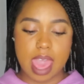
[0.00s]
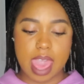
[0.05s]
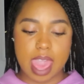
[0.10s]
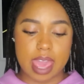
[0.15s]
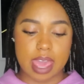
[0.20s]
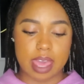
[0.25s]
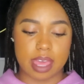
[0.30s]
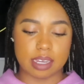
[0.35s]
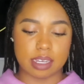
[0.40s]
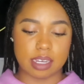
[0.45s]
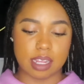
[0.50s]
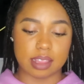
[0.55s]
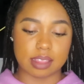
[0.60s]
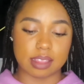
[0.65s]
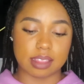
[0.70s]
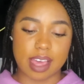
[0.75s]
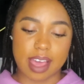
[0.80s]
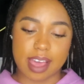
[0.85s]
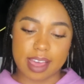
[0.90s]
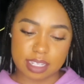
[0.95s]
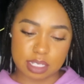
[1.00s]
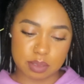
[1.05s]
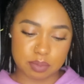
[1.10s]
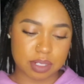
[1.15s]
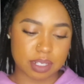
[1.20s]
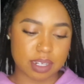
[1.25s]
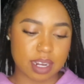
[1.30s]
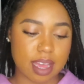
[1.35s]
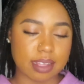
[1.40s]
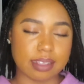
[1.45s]
And last
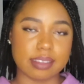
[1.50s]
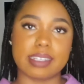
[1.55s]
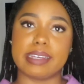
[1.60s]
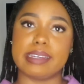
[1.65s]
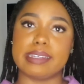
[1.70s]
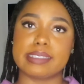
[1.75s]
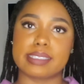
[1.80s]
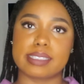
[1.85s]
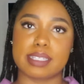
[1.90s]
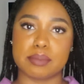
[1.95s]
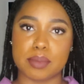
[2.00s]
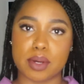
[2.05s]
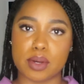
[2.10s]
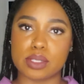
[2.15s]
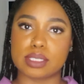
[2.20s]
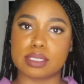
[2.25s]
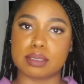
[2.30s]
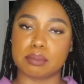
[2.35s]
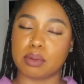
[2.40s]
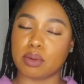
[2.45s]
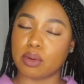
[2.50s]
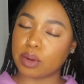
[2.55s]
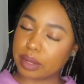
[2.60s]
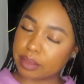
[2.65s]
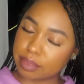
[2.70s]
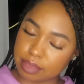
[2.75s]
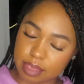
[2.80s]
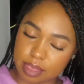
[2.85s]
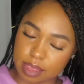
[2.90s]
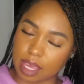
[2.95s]
but not least, the most
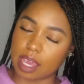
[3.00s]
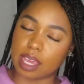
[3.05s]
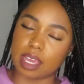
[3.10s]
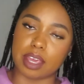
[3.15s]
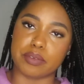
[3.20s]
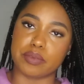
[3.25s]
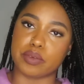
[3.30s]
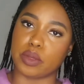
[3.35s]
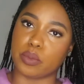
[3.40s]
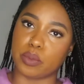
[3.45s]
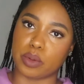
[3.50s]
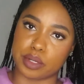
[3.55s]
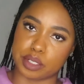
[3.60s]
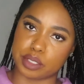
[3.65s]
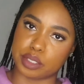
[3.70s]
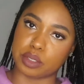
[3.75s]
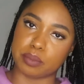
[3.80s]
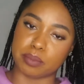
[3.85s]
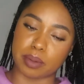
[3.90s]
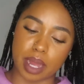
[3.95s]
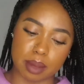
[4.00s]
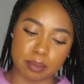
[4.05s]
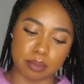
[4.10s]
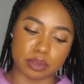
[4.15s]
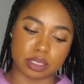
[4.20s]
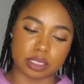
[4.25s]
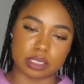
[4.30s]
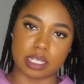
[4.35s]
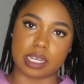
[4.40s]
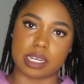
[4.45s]
important thing if you want to do Bible
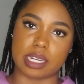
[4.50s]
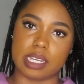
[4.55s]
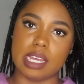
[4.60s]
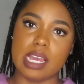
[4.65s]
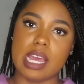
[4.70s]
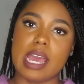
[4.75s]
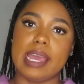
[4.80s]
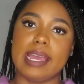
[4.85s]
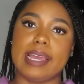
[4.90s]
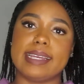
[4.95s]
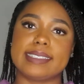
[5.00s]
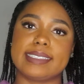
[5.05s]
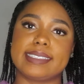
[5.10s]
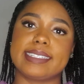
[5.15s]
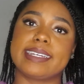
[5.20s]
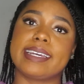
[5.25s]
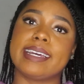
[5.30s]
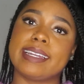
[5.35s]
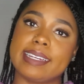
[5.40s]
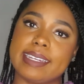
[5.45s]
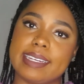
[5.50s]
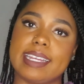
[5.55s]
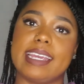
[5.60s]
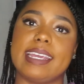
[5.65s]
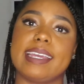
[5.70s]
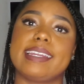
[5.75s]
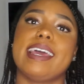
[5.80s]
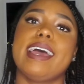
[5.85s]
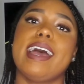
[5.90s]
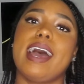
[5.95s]
study is you're going to
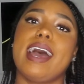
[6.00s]
need